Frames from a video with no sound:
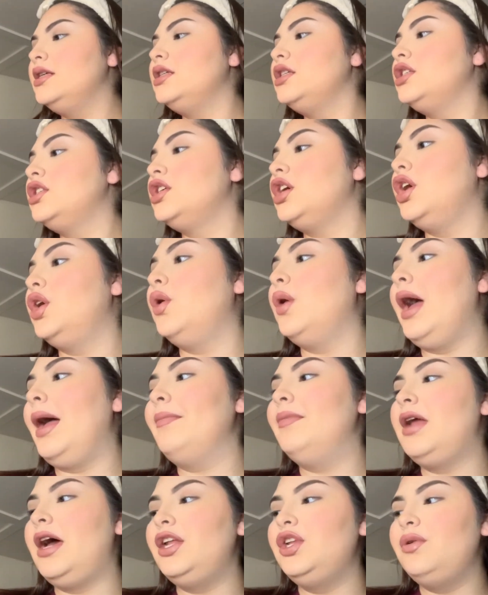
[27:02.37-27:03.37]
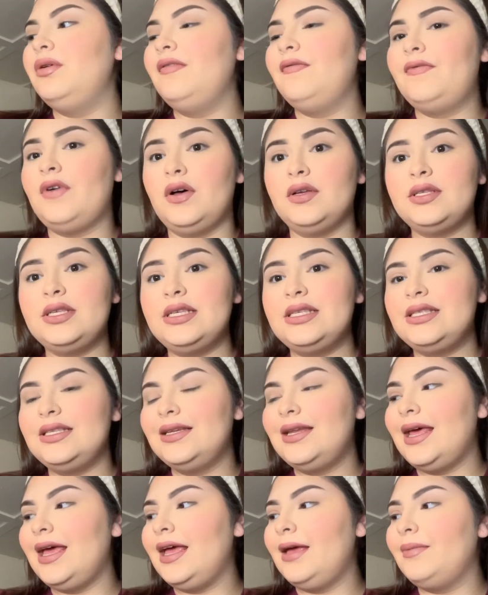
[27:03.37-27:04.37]
So I'm not doing falsies
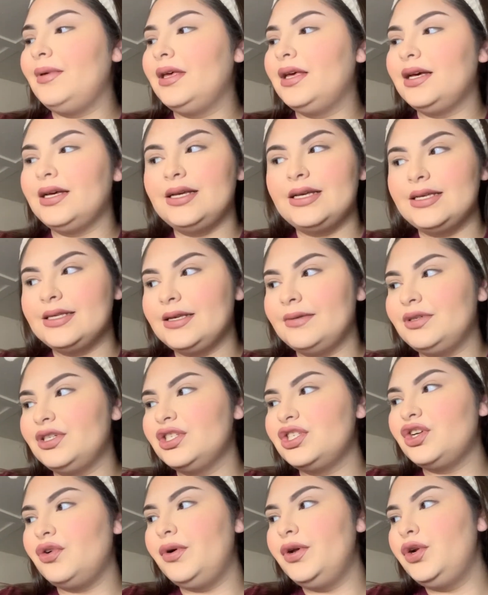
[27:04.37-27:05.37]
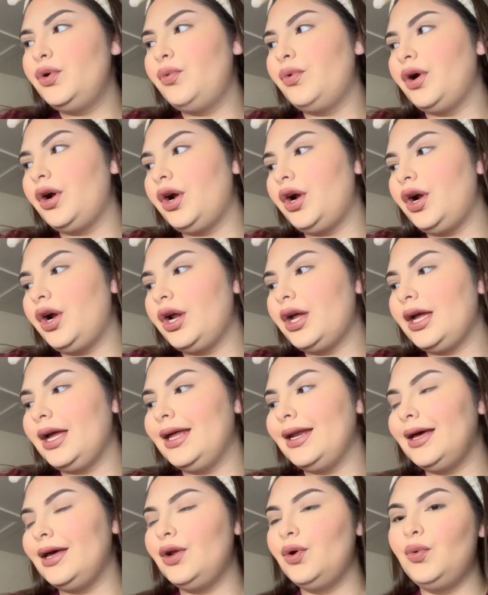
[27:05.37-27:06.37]
today because I'm just going to work
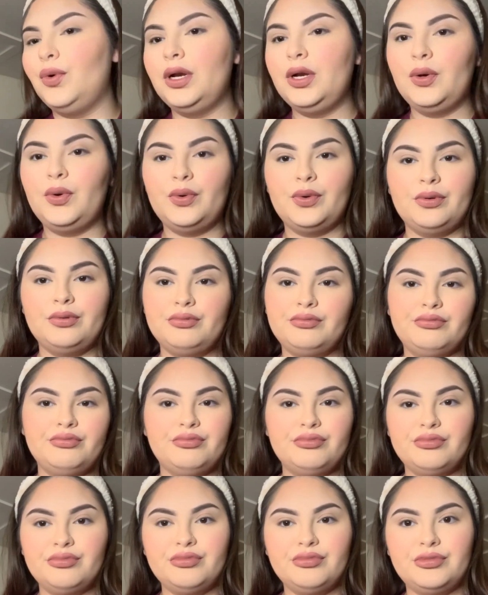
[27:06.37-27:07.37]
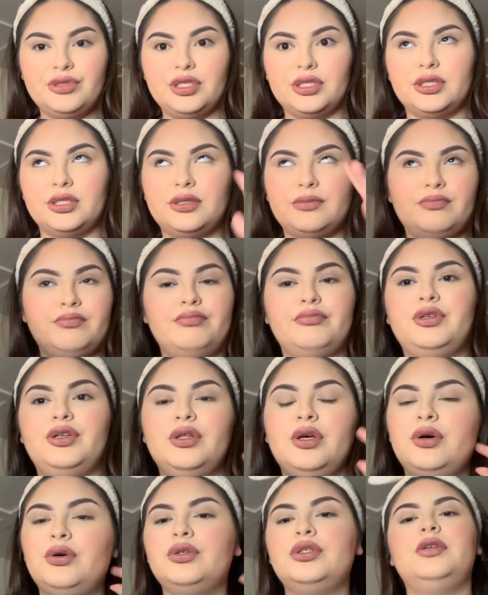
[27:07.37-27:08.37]
and I don't want to just do
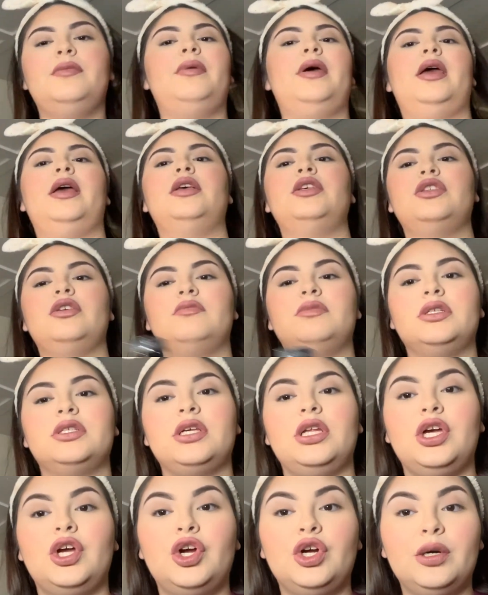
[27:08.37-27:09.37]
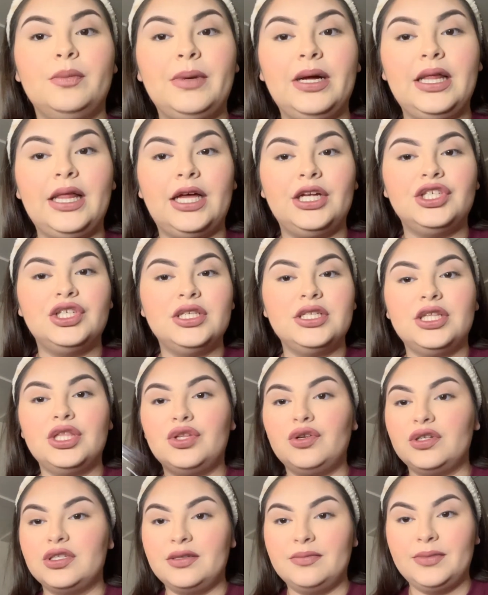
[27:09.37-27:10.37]
the whole shebang. So I'm just going to curl my lashes and
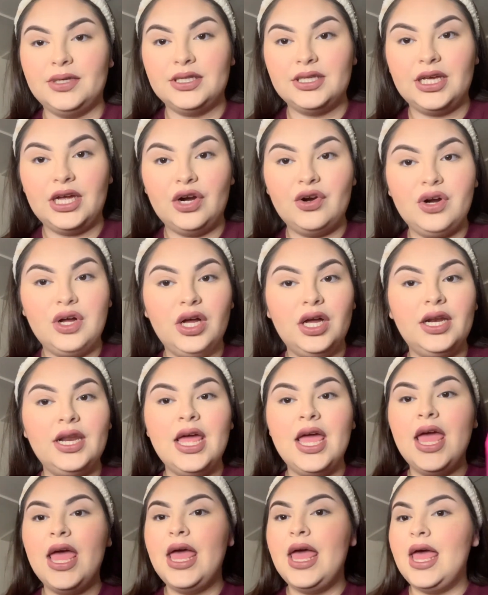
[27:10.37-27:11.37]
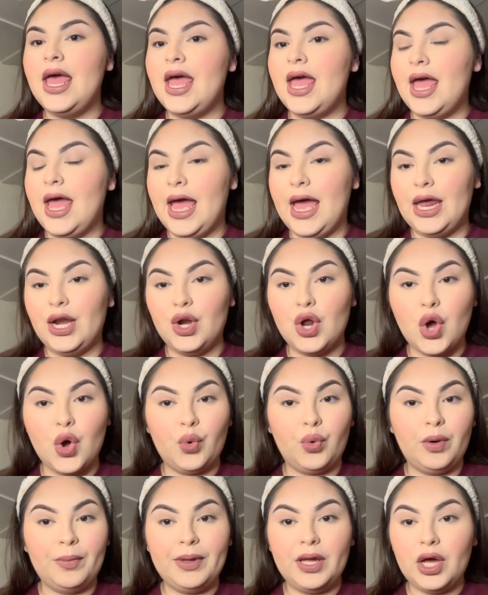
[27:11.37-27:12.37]
throw some mascara on, and
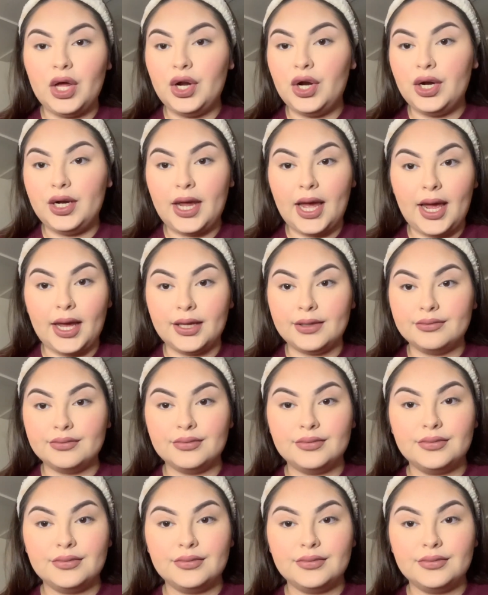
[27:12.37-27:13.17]
we'll be on our date.